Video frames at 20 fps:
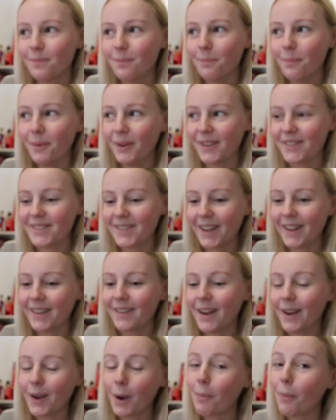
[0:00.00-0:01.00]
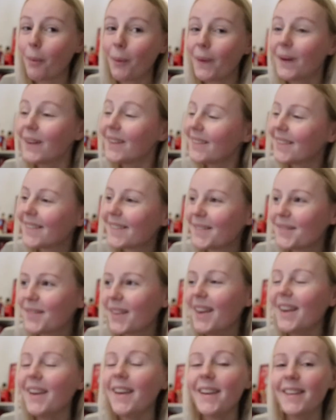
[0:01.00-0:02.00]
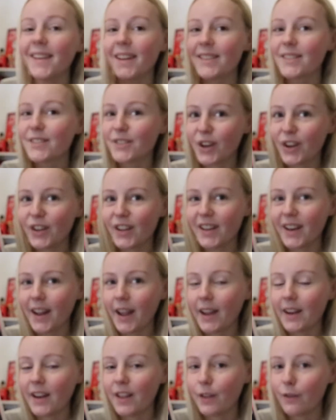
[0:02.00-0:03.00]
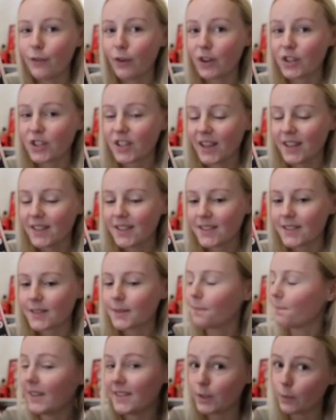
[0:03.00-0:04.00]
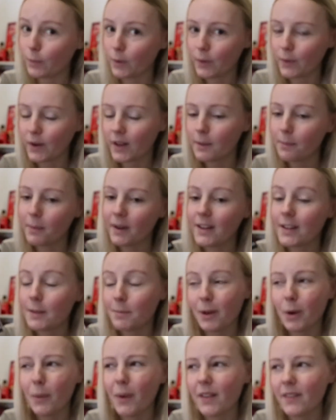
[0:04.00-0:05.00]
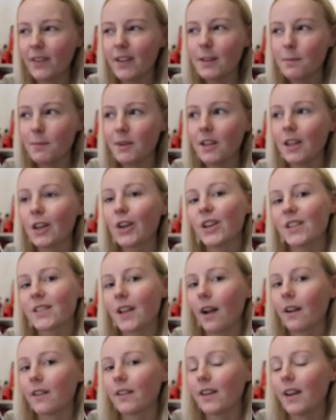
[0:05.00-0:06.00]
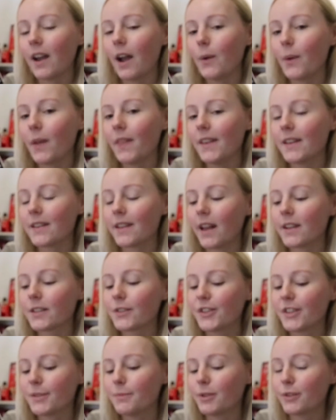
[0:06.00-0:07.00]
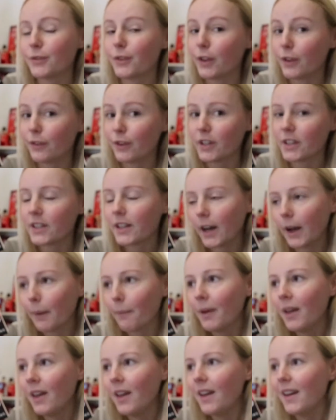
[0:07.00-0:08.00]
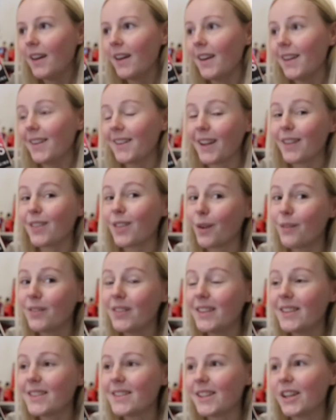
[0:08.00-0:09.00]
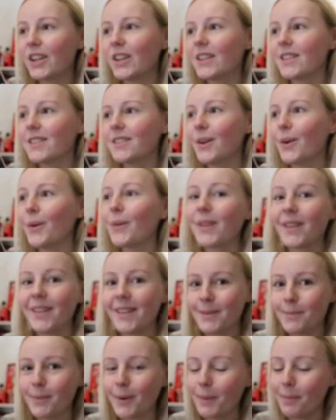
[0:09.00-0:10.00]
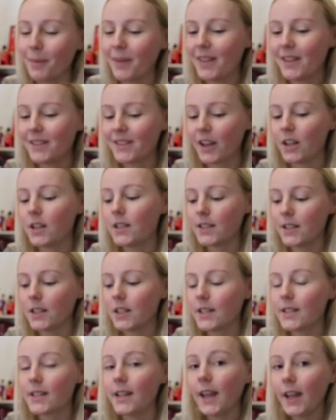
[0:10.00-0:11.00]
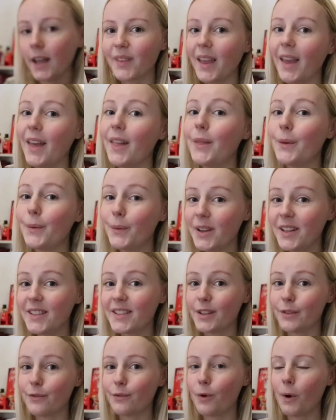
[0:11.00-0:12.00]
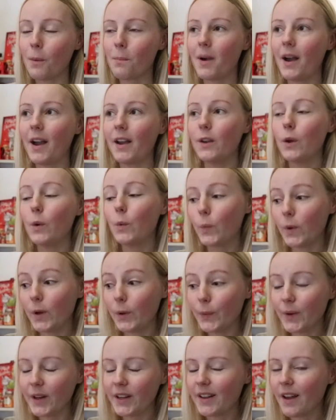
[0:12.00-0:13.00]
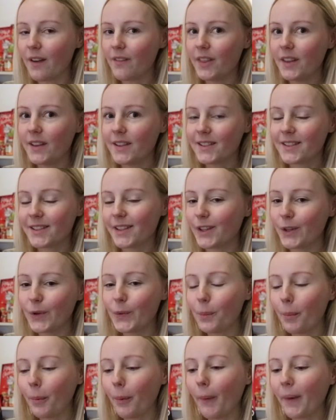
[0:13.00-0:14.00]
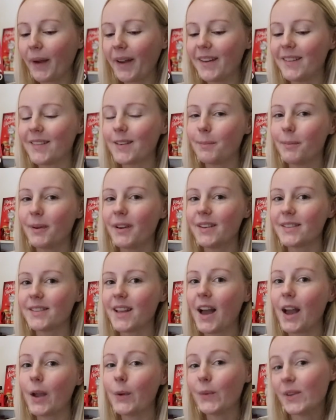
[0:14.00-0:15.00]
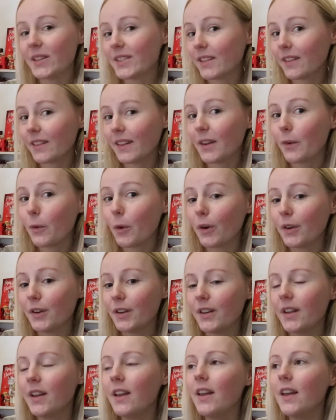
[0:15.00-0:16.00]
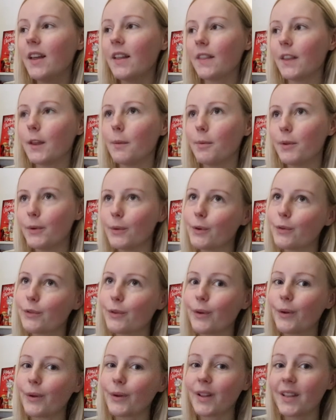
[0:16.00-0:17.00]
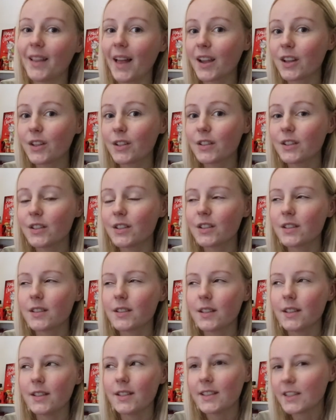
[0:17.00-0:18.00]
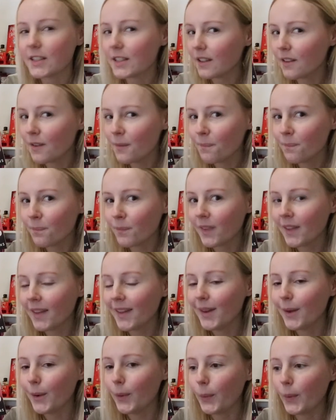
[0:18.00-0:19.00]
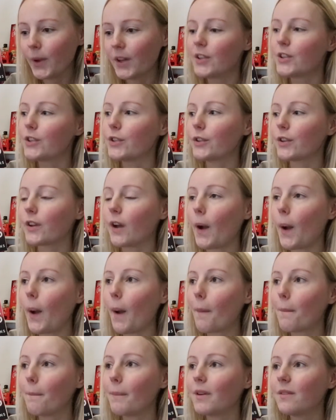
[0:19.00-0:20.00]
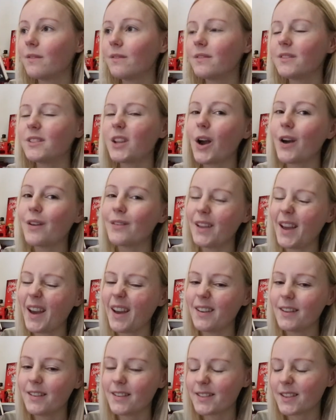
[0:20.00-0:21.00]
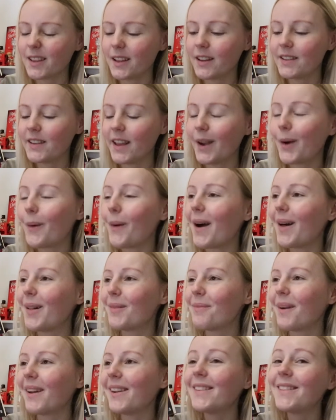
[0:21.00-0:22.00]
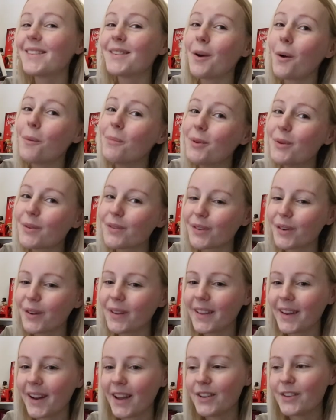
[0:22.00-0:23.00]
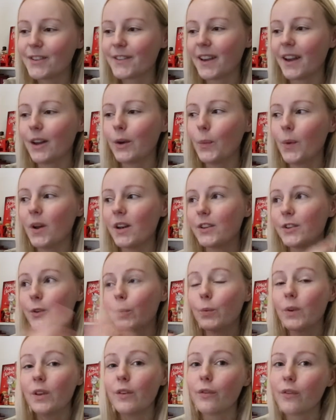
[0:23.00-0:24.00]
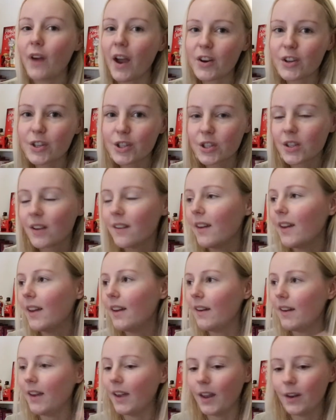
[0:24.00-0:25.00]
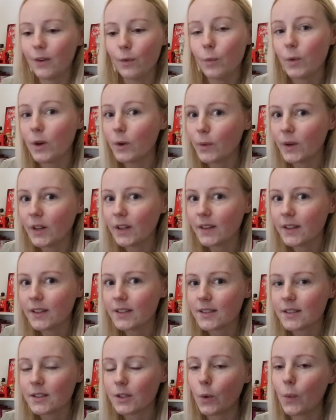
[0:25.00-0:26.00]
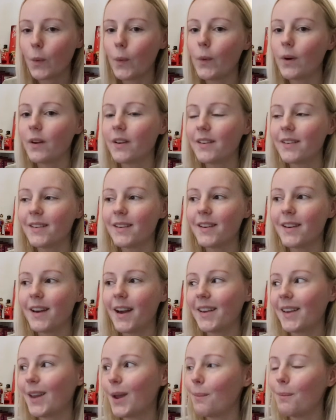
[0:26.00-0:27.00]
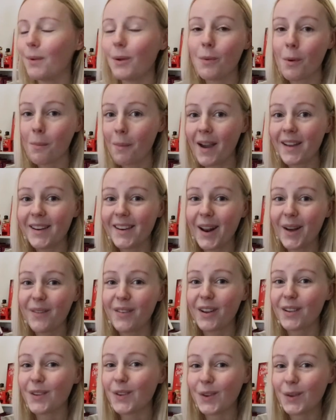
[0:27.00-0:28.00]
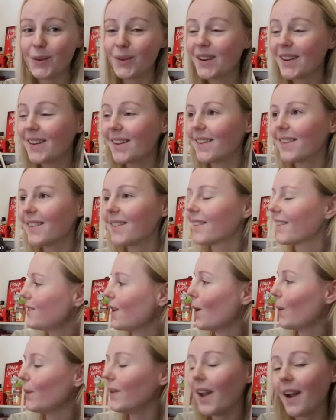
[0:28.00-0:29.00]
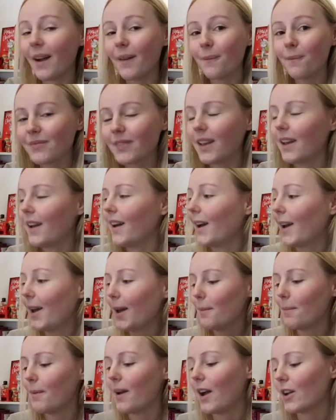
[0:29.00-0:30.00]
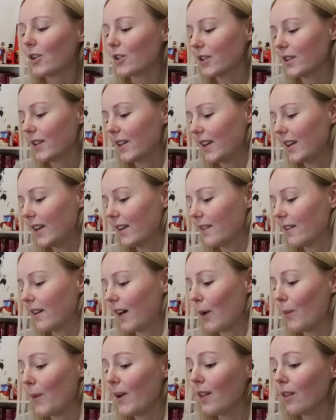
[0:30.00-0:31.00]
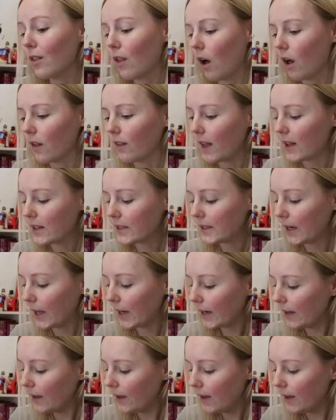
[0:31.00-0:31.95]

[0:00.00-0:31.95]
because I got bored and I started Anna and the French Kiss. It's a reread, but it's been a while. I think it's been a year exactly. I read this last Christmas for the first time and I love this series, not only this book but the entire series. And the reason for my reread of this cute book is because I recently ordered the beautiful collector's edition, which should come, not yet, it's gonna take a while, but it's so beautiful and I just kind of wanted to refresh and reread this so I can be reminded of how cute it is. So yeah, I read a lot last night.